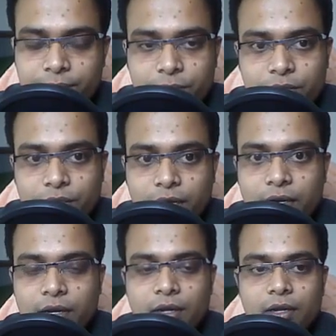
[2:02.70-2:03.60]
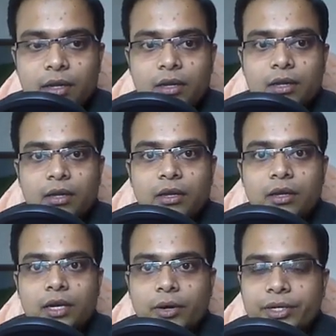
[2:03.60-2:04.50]
it. Yeah.
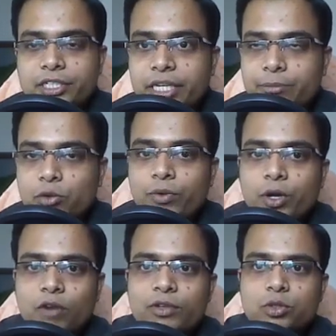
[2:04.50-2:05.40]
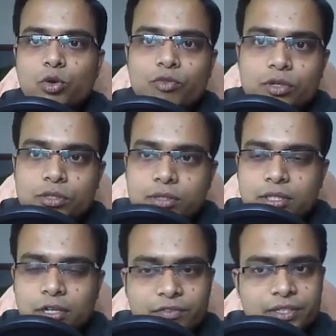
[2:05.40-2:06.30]
Now in step two, we always go for
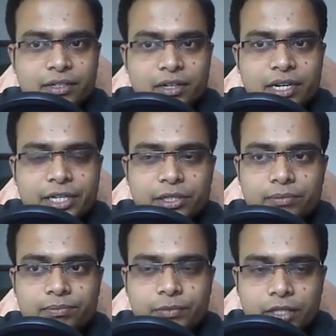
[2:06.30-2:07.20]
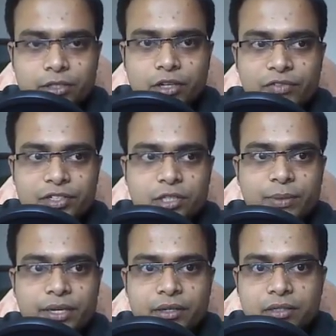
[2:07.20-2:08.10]
surface inclination and the surface
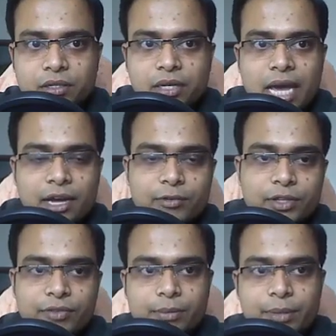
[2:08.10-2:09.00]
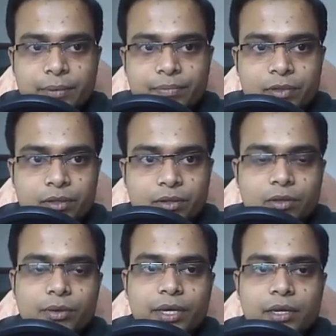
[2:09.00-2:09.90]
is making a certain angle with the VP.
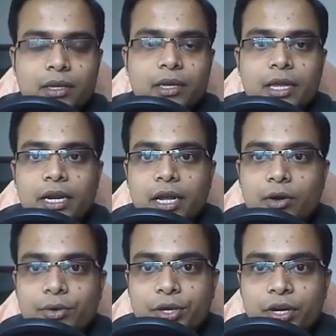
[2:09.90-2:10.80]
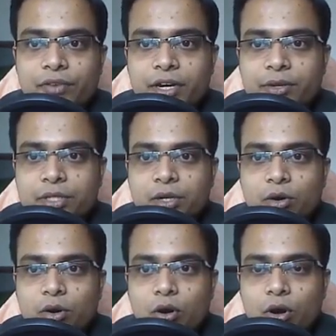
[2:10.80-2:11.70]
Okay. Now here we are
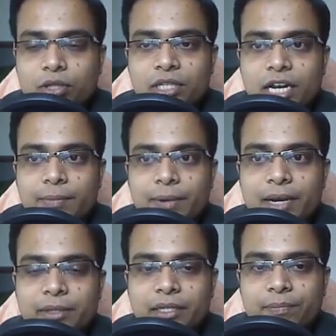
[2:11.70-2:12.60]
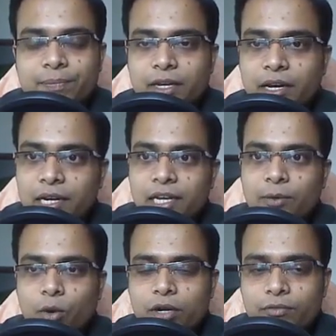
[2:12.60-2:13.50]
using auxiliary plane method.
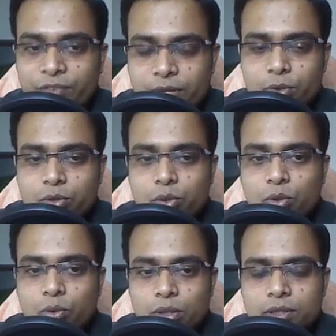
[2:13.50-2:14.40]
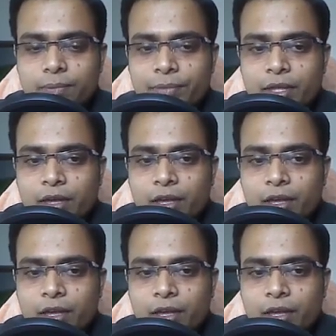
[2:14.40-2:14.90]
Earlier, what we used to do was